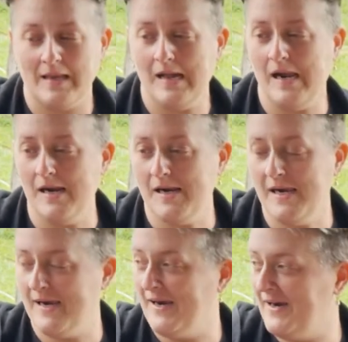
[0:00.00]

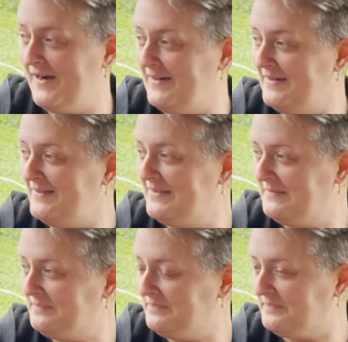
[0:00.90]

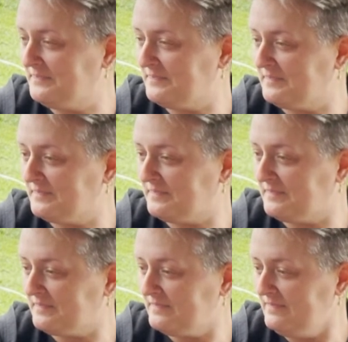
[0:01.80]

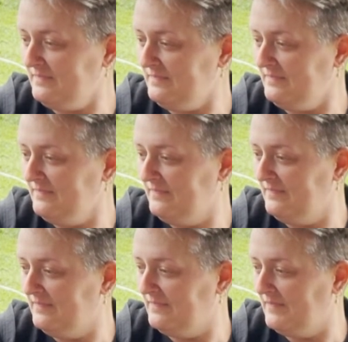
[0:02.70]

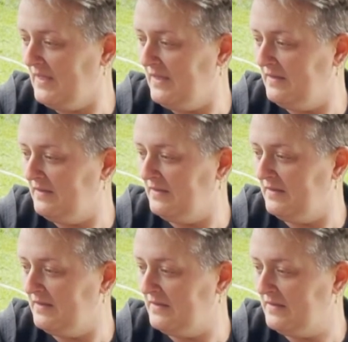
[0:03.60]
This person isn't speaking.